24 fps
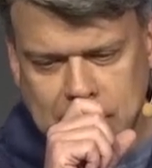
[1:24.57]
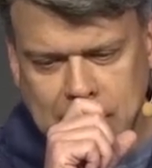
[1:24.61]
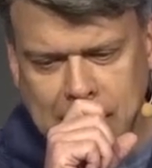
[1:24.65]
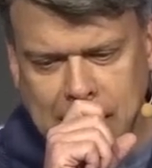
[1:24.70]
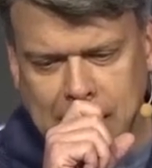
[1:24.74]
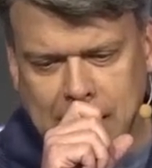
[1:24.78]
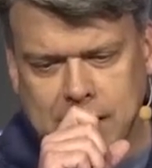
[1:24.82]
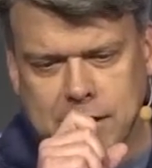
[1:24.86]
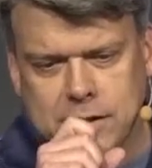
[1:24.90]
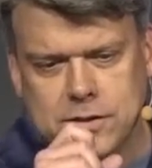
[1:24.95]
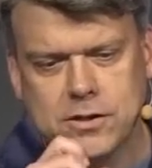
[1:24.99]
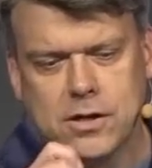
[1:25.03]

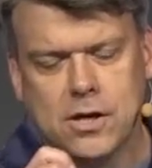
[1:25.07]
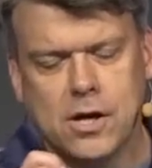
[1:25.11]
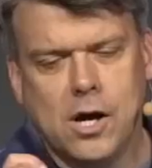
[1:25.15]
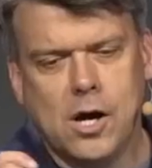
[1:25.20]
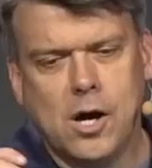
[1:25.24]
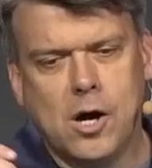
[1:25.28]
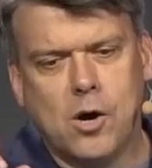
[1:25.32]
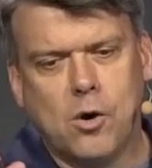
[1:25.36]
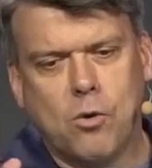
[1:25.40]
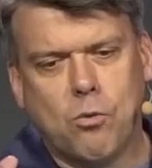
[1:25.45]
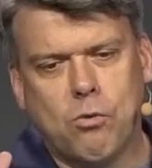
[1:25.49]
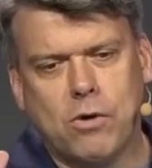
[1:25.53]
And
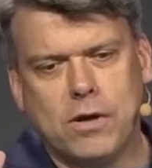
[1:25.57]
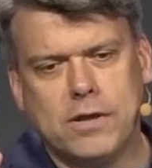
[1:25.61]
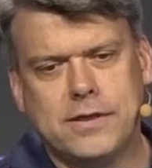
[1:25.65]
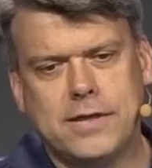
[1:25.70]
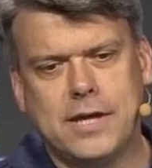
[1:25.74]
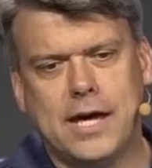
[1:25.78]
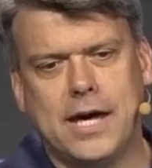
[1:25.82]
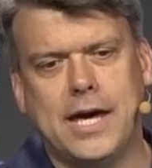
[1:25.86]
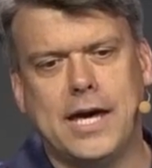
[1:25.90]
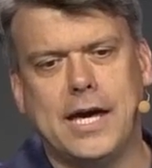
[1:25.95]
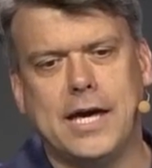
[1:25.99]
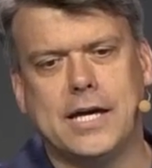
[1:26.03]
what
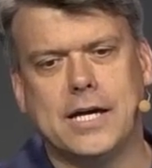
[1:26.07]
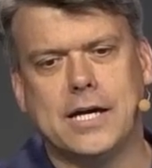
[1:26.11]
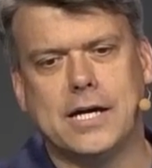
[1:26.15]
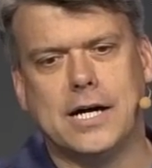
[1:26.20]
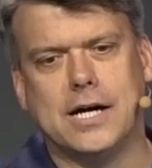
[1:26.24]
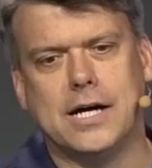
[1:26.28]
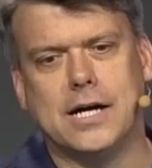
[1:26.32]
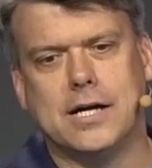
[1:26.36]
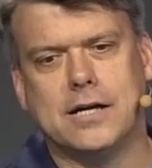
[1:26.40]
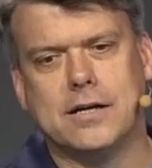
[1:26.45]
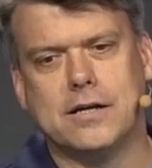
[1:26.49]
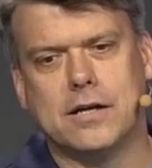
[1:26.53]
they uh,
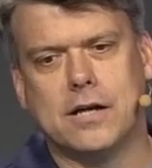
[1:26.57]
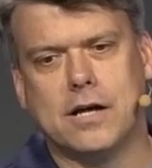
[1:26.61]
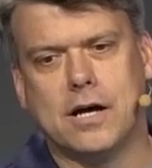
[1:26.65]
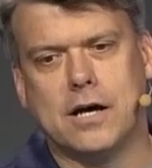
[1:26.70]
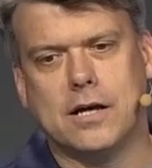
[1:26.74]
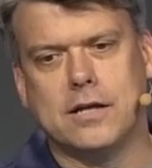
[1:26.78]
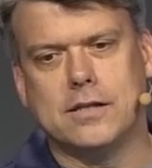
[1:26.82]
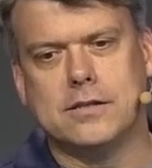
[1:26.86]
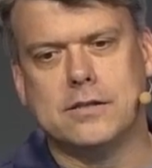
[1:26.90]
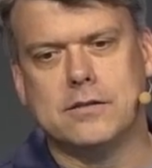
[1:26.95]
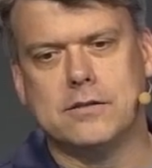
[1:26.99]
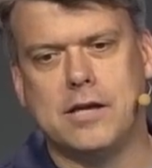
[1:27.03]

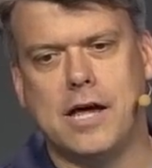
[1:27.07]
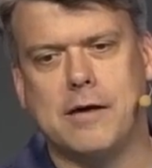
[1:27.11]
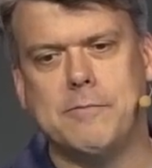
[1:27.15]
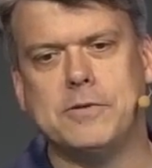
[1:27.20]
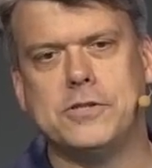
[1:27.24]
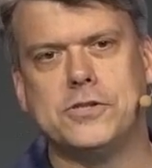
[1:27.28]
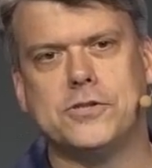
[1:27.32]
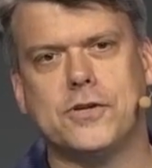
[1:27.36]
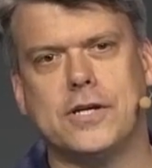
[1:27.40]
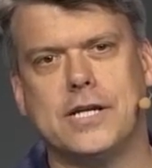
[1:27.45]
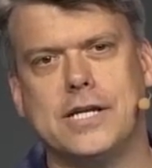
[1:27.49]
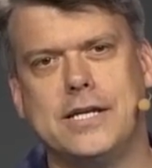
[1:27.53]
uh,
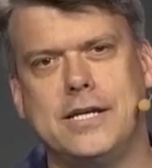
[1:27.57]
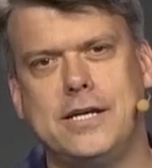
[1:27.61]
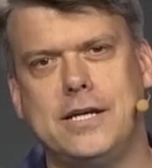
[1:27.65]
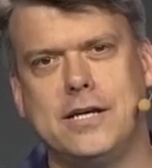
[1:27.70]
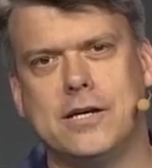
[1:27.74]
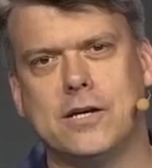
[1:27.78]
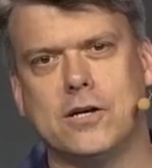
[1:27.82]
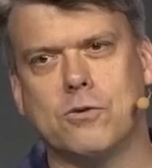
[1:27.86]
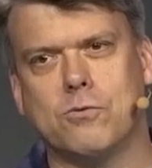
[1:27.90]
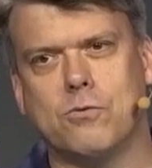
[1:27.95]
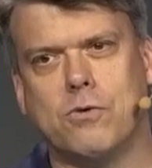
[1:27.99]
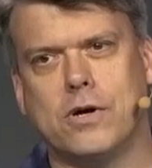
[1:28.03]
demonstrated
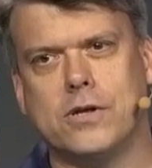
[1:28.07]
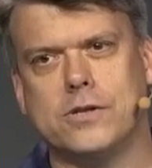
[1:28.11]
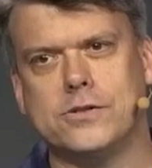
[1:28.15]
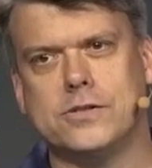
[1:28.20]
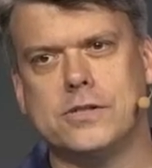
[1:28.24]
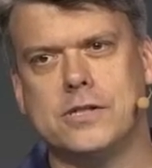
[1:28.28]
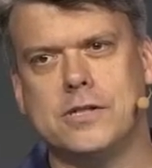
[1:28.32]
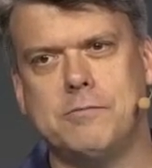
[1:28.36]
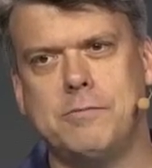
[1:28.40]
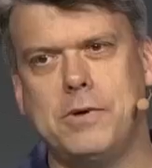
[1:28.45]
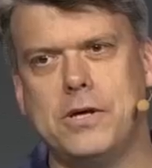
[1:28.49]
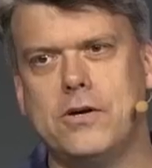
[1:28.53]
here was
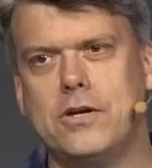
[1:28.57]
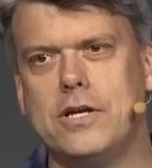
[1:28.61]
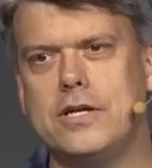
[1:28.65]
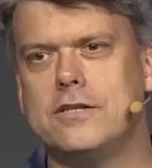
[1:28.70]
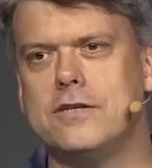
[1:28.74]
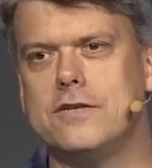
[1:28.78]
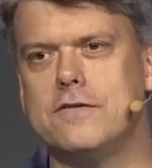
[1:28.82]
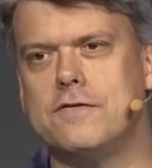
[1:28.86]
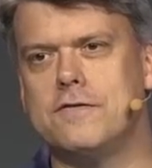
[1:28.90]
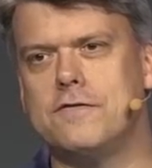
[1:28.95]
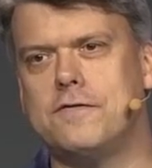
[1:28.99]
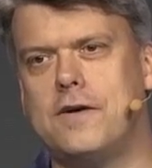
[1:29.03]
an ability
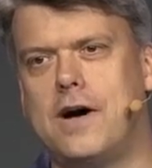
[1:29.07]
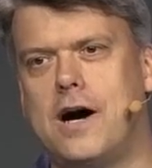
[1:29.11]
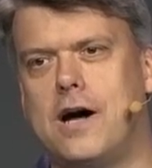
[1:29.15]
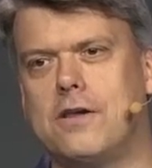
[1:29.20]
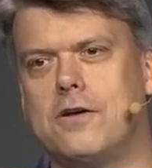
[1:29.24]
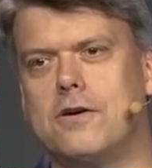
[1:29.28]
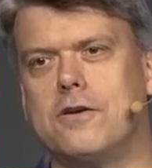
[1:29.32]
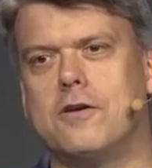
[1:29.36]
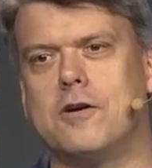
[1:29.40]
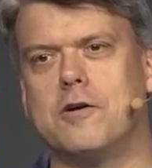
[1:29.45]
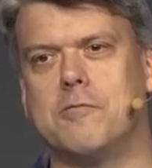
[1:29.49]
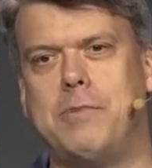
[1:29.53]
to
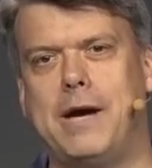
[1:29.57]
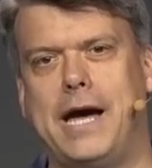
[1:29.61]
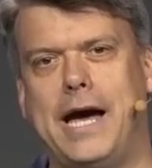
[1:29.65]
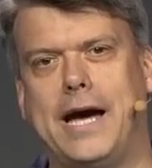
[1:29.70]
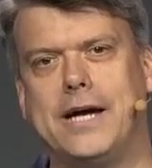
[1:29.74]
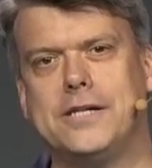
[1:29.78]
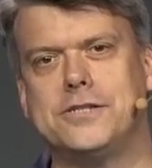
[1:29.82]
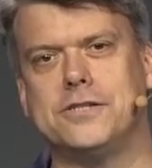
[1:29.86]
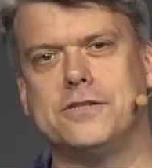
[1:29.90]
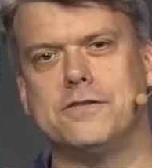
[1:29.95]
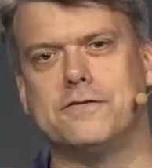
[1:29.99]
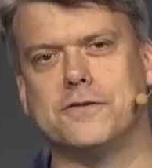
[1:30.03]
follow their
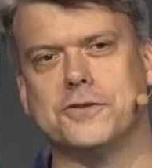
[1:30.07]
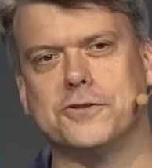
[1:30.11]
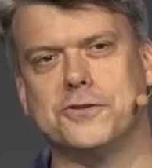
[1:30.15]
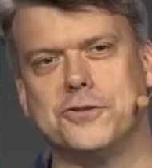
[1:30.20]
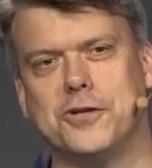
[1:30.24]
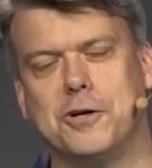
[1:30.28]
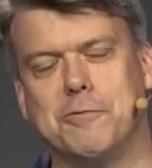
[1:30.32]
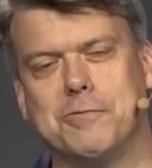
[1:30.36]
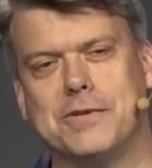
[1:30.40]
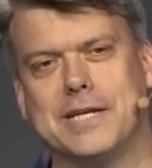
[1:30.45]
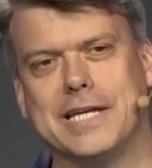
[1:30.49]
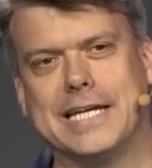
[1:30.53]
passion for
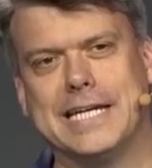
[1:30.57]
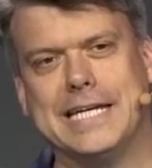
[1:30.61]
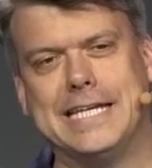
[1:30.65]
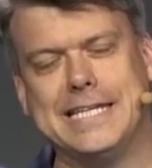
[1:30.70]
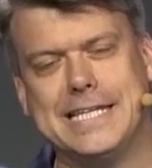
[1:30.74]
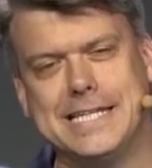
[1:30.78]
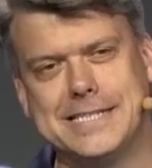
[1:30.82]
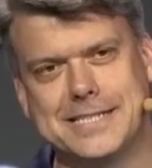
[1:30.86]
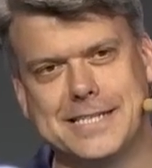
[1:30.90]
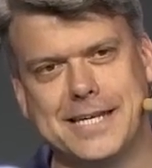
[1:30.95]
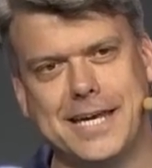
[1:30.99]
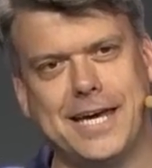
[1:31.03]
something. In
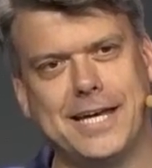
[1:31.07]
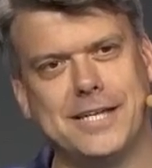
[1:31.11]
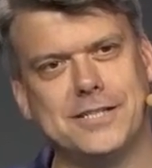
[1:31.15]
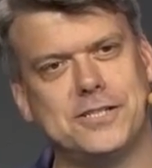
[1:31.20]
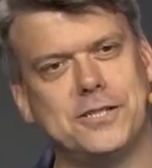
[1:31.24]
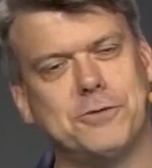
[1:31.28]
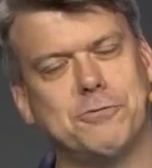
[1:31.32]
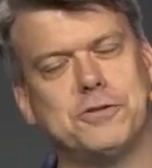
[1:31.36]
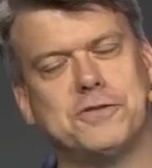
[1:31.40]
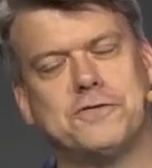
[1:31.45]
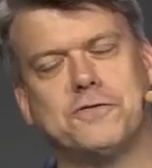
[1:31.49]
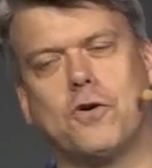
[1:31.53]
this case,
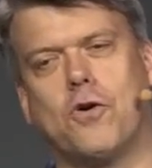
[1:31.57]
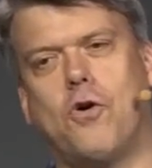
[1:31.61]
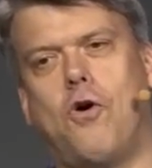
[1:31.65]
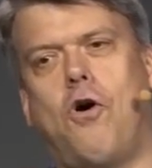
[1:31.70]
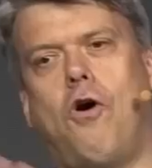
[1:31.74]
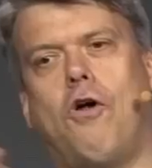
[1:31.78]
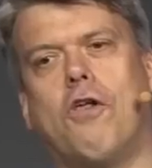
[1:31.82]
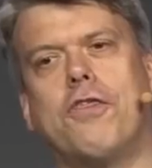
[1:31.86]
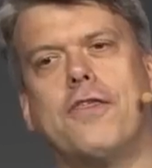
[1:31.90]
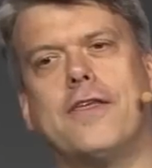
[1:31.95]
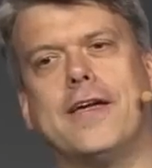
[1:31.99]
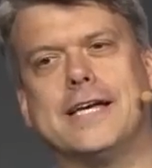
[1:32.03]
it was for
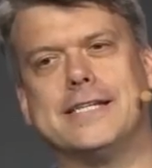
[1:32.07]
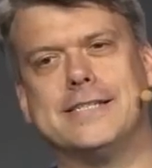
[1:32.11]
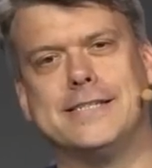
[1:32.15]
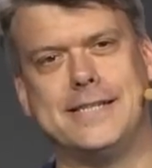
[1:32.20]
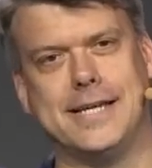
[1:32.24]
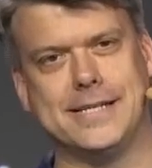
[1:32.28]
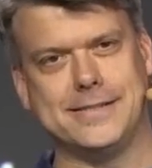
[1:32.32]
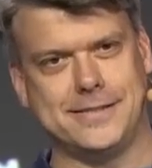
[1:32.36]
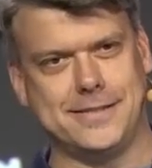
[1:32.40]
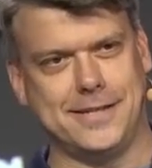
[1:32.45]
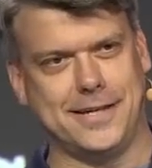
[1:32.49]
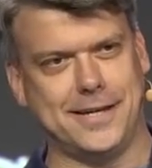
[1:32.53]
all things
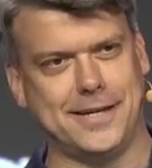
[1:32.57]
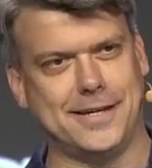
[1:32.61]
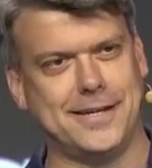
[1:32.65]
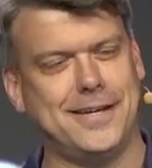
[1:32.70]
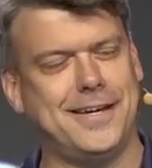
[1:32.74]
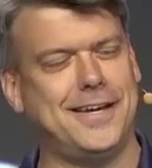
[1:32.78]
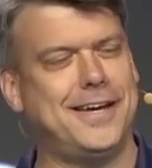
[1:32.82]
Disney.